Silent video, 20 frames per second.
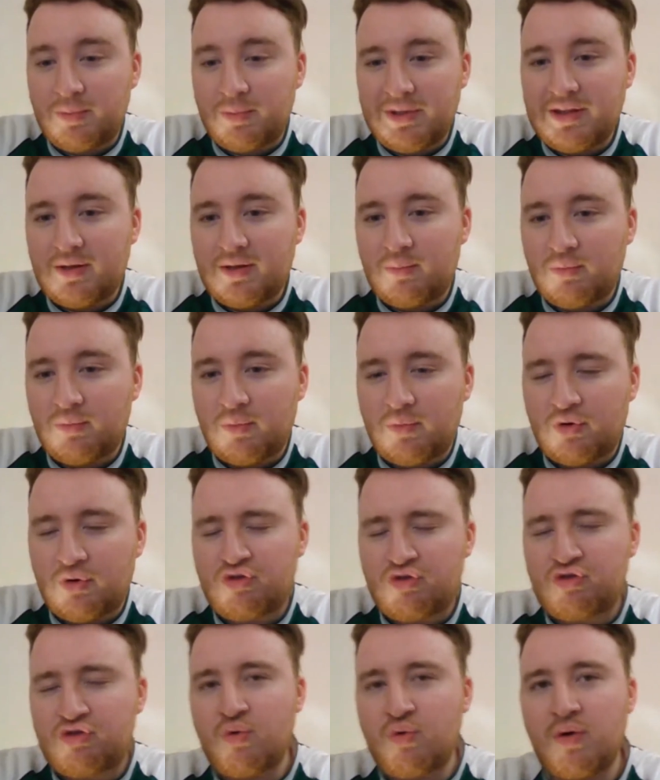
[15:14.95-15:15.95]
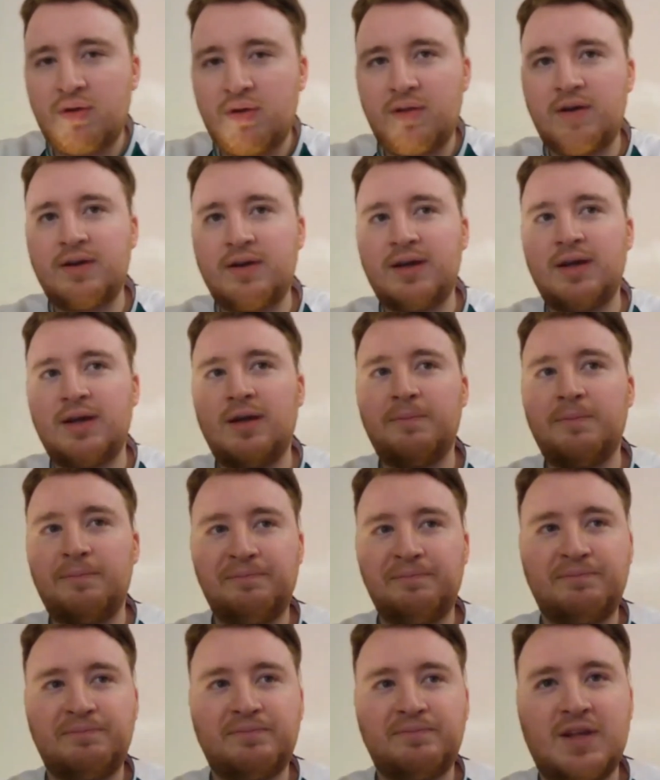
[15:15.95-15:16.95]
beat them. We were so unlucky.
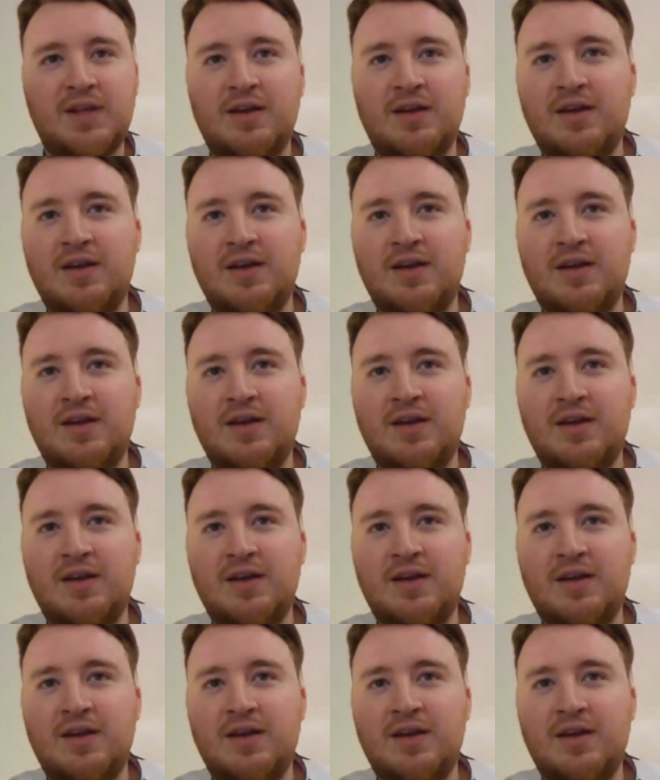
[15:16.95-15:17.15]
Aye.